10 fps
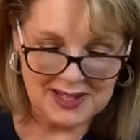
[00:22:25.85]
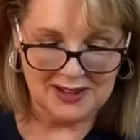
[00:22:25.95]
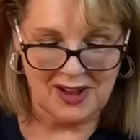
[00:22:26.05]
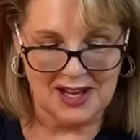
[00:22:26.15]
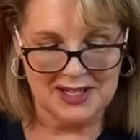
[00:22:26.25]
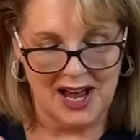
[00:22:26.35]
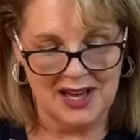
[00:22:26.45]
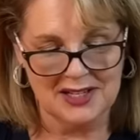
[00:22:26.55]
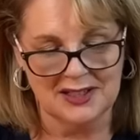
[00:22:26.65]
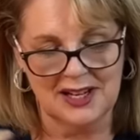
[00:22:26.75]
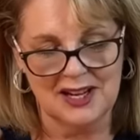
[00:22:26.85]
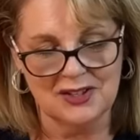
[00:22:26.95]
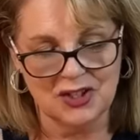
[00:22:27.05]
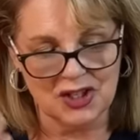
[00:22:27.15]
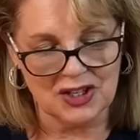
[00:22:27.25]
it lightheartedly
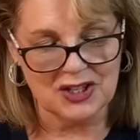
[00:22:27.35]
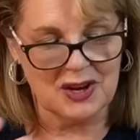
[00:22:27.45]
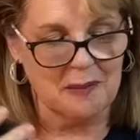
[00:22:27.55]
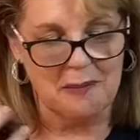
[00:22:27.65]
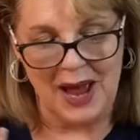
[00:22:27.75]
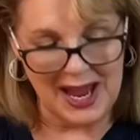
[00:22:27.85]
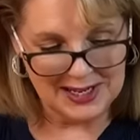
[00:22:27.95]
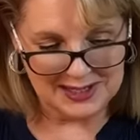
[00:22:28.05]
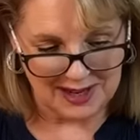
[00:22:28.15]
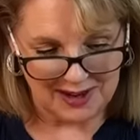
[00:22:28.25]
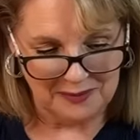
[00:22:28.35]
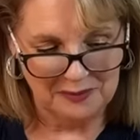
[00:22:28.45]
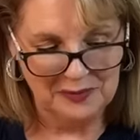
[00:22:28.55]
as just banter,